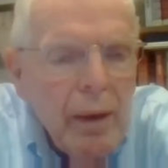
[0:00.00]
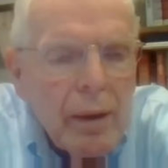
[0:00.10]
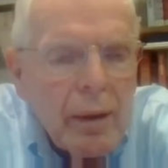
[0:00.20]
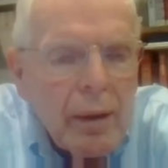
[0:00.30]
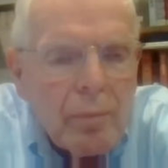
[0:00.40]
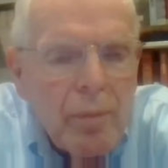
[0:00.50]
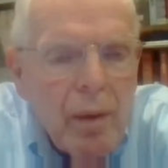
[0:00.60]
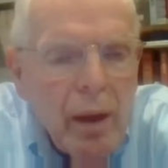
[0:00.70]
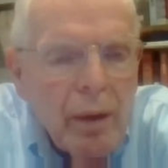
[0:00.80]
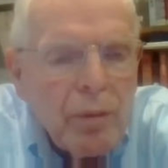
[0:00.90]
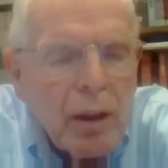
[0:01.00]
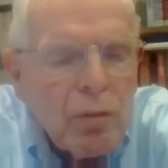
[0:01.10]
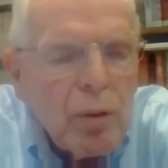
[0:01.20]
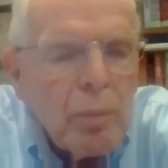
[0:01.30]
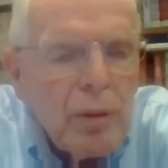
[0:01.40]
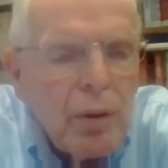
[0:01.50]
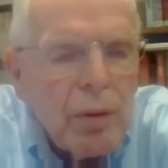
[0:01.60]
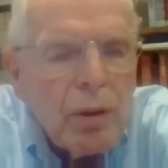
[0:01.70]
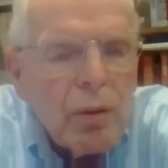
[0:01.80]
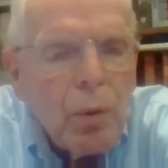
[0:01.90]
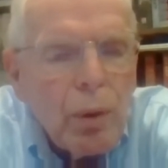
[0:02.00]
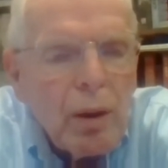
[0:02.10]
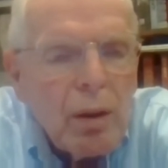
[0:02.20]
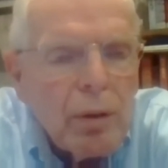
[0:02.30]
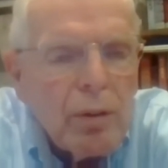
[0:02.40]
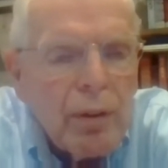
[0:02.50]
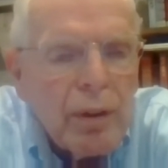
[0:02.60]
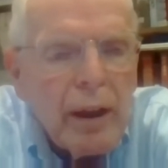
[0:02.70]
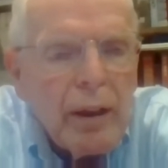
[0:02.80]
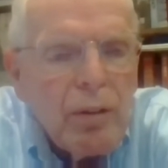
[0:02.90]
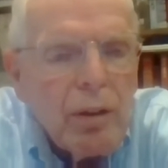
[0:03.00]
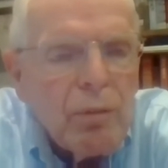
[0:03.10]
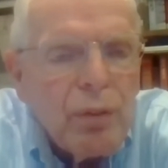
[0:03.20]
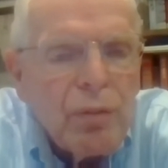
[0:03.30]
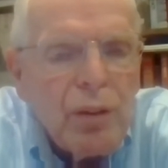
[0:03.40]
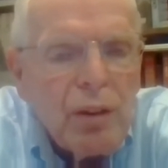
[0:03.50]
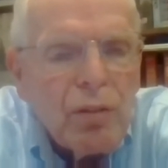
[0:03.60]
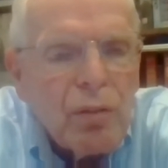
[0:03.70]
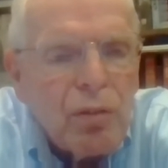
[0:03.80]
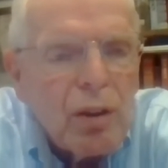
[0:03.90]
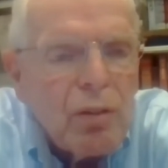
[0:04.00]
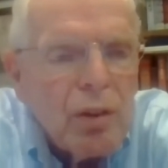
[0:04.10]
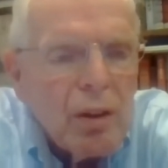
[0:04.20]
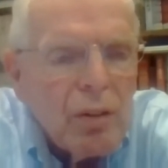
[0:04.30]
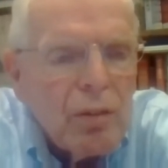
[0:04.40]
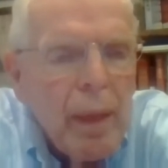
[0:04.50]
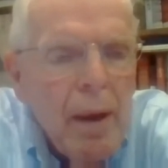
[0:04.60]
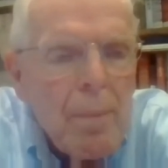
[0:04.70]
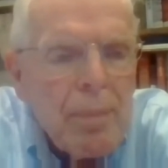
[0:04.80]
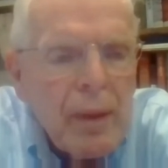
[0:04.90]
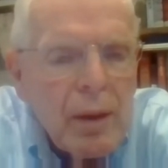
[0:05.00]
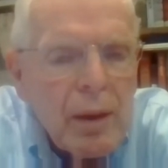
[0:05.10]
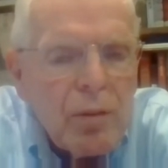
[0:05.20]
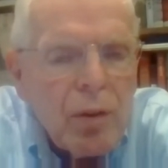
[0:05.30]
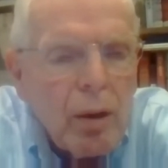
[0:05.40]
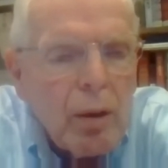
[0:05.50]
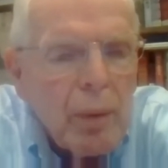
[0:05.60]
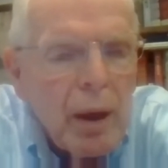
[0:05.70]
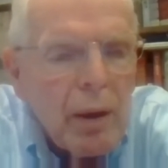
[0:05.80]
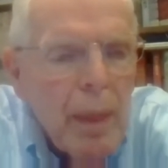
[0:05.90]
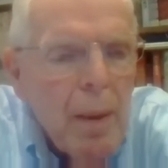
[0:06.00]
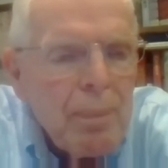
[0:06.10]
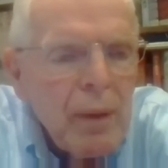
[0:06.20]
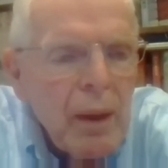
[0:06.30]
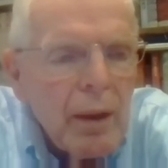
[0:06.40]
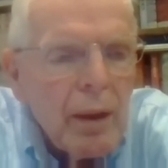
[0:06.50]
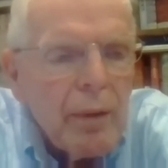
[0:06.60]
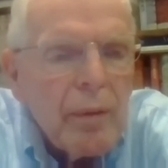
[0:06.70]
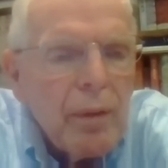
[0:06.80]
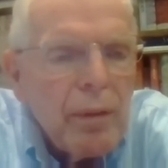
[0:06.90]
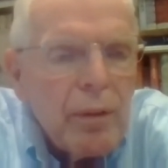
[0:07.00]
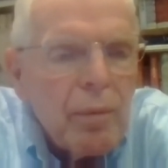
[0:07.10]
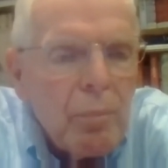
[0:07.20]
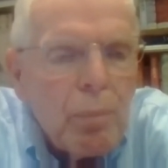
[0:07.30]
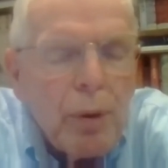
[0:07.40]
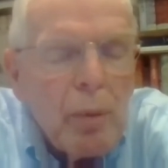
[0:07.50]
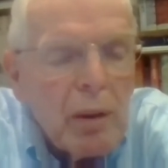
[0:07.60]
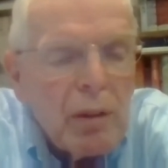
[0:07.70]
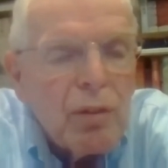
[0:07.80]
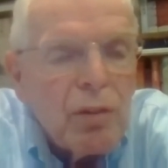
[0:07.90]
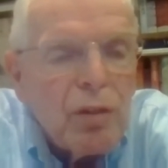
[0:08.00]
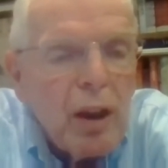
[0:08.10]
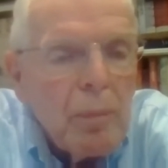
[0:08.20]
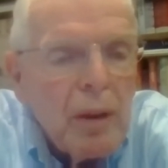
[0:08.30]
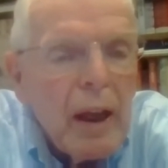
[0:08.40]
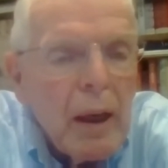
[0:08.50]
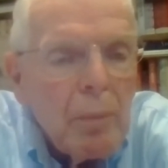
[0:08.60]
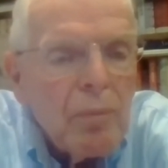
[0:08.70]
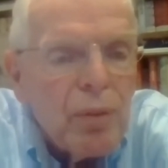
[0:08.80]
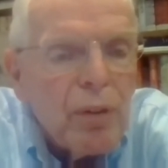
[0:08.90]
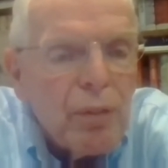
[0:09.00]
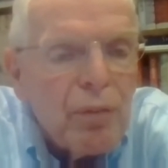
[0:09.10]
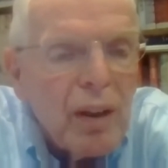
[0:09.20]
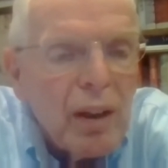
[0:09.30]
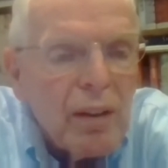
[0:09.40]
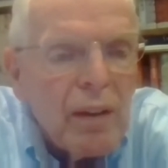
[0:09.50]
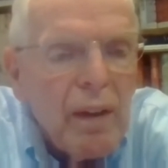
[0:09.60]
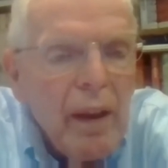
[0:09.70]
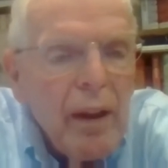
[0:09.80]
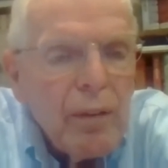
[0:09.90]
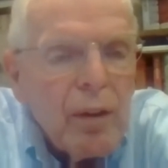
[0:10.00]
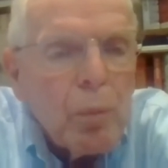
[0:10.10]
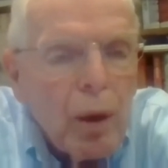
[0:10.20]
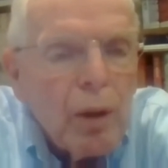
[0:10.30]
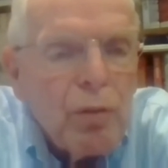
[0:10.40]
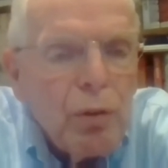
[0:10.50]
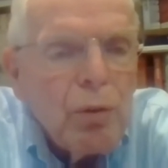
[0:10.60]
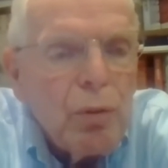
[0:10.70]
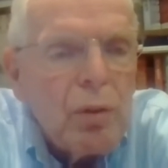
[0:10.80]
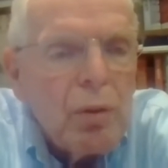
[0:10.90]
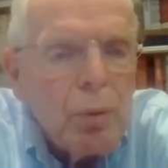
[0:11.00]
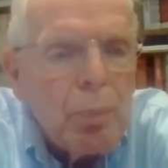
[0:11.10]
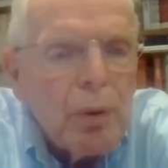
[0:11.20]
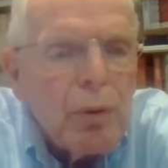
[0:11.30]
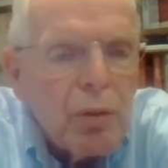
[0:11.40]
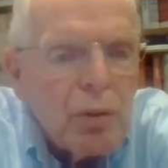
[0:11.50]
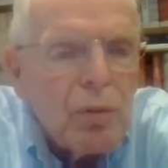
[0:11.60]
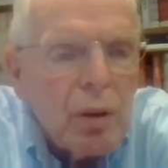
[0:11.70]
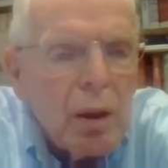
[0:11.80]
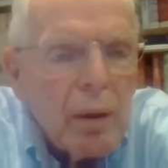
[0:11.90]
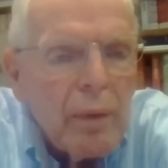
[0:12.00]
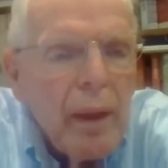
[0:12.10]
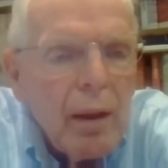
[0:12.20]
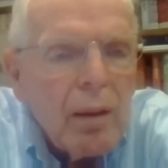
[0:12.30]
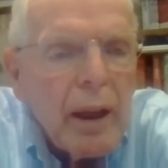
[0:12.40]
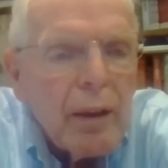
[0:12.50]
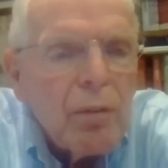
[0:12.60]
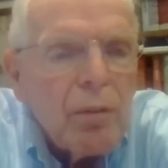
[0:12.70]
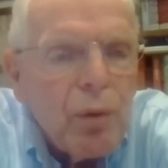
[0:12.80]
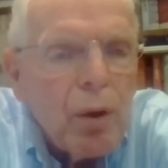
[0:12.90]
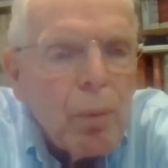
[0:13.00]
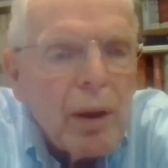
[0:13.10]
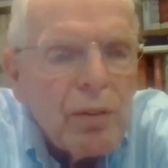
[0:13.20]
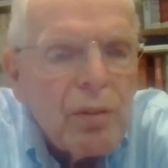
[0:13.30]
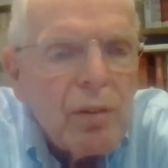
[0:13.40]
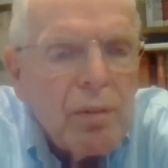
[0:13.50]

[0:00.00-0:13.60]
I've got some material going clear into the 1950s and 60s that talk about pretty much the same name for the fund that was used to purchase land in Far West.